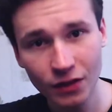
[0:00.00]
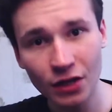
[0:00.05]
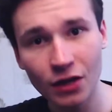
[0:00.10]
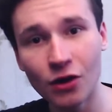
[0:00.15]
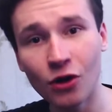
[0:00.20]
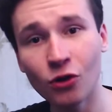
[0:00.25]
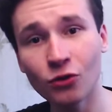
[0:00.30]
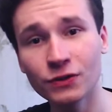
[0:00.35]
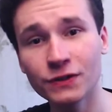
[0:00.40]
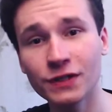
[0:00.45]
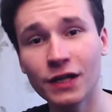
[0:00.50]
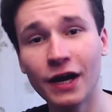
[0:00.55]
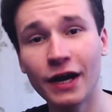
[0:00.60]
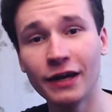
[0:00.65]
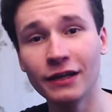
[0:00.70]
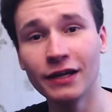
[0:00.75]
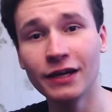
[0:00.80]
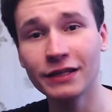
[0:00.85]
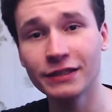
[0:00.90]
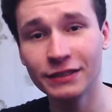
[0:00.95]
Also,
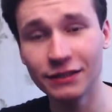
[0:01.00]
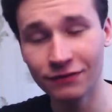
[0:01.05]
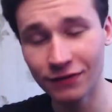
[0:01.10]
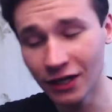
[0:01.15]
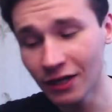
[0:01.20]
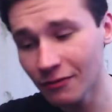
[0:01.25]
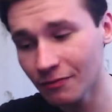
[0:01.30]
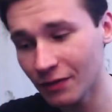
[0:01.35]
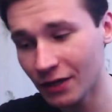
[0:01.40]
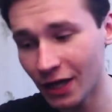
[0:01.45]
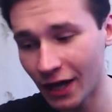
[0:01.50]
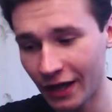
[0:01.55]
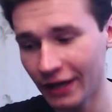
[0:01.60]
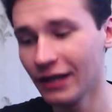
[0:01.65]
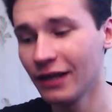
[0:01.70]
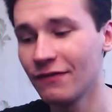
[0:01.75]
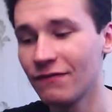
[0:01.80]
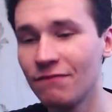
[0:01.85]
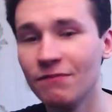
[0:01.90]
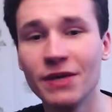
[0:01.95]
I like developing, I
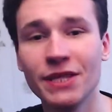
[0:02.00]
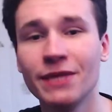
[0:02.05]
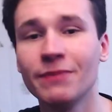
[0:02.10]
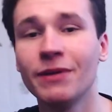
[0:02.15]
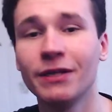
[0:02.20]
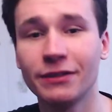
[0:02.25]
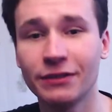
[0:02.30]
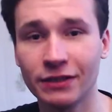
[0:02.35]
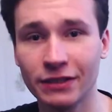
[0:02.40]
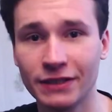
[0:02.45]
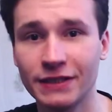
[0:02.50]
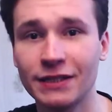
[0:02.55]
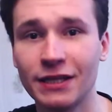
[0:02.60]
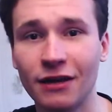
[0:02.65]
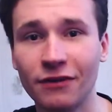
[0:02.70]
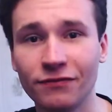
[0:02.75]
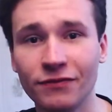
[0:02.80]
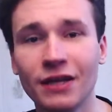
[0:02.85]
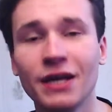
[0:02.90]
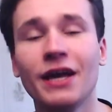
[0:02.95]
like mathematical
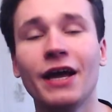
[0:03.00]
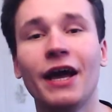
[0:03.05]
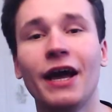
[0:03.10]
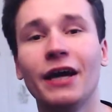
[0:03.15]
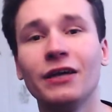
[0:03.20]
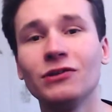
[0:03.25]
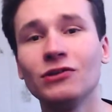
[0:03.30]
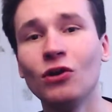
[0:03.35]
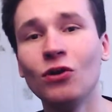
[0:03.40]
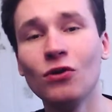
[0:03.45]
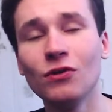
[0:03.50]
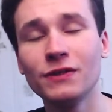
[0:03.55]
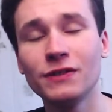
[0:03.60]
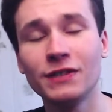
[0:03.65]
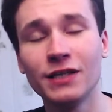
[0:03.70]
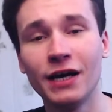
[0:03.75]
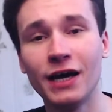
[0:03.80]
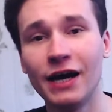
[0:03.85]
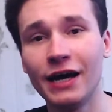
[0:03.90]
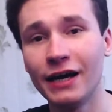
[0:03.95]
stuff. And
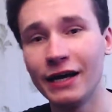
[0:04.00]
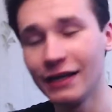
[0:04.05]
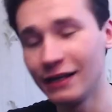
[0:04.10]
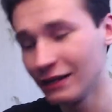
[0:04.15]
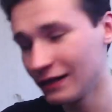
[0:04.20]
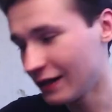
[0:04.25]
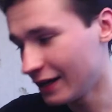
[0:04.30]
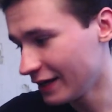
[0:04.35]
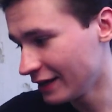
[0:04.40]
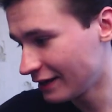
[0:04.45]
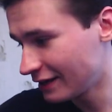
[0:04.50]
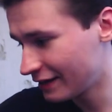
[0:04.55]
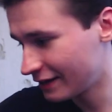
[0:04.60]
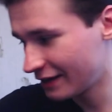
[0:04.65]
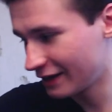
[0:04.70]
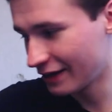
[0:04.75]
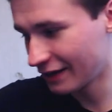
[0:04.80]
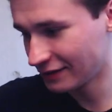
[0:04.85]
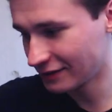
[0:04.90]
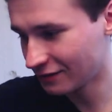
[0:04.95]
also, I
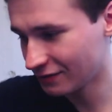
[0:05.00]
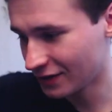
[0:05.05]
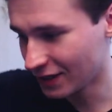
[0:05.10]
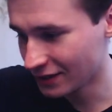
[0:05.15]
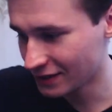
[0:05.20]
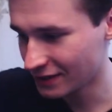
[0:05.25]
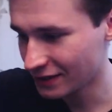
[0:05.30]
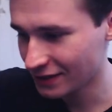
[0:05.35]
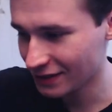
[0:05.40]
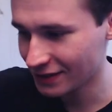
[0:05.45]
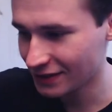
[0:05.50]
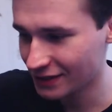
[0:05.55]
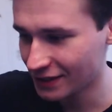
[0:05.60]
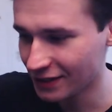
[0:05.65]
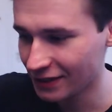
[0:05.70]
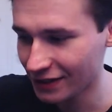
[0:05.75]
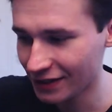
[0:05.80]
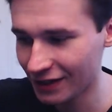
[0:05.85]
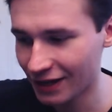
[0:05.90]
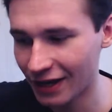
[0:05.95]
like kind of dancing,
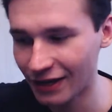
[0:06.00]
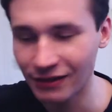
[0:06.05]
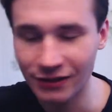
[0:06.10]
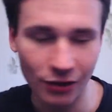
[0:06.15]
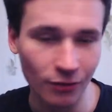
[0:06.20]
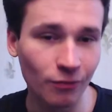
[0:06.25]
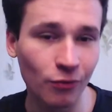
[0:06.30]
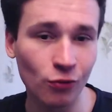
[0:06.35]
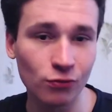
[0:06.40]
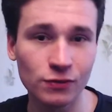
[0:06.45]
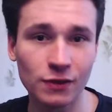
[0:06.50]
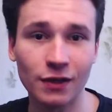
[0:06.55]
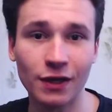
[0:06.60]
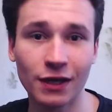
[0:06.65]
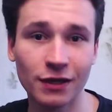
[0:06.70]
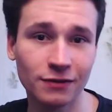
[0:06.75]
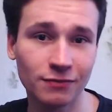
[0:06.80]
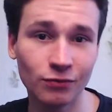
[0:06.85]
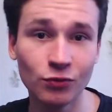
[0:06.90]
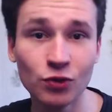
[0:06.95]
singing and composing
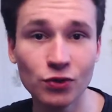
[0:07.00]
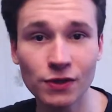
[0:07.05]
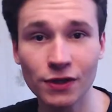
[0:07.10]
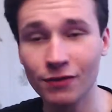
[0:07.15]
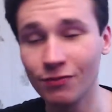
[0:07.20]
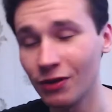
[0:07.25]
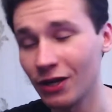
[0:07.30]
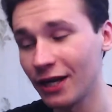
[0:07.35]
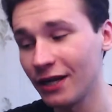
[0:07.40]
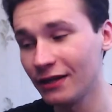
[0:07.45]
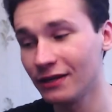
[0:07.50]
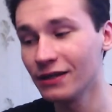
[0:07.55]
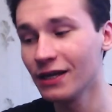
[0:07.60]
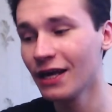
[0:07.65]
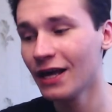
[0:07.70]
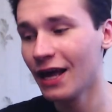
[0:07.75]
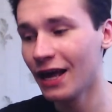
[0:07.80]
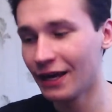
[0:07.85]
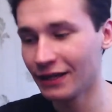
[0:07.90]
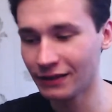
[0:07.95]
and music playing.
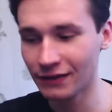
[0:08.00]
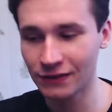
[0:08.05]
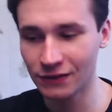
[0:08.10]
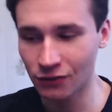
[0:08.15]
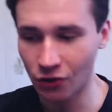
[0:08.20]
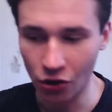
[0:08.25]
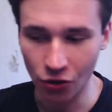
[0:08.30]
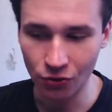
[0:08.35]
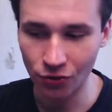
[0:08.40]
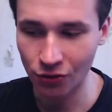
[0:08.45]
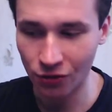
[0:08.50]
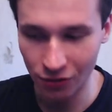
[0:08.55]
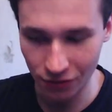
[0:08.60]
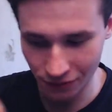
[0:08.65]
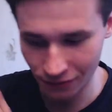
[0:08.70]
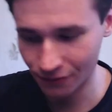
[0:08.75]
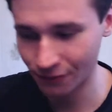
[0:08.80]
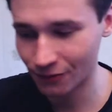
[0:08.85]
It is all